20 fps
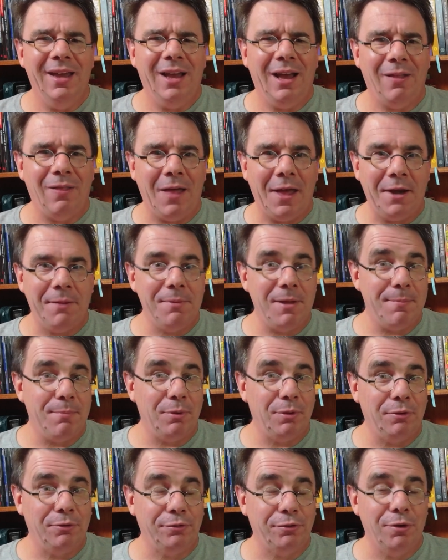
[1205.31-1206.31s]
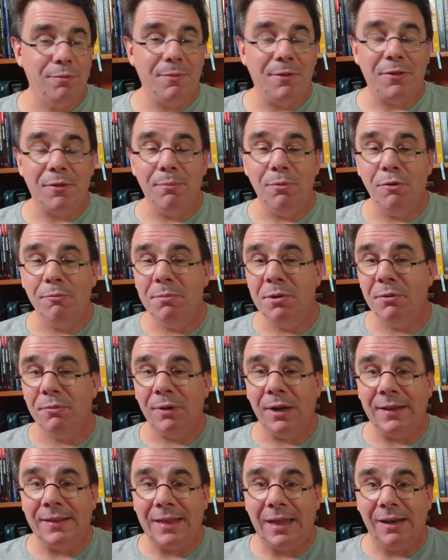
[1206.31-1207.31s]
A lot of people assume that the movement
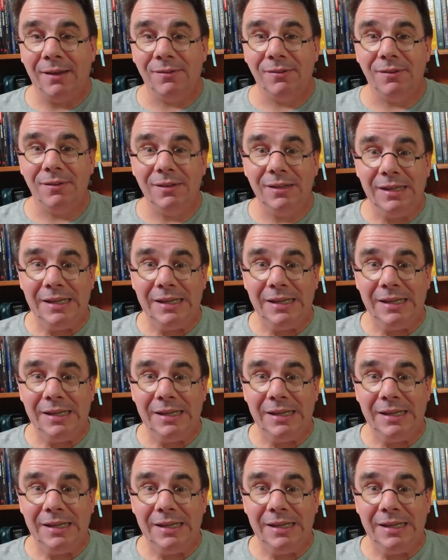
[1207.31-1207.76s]
rate that is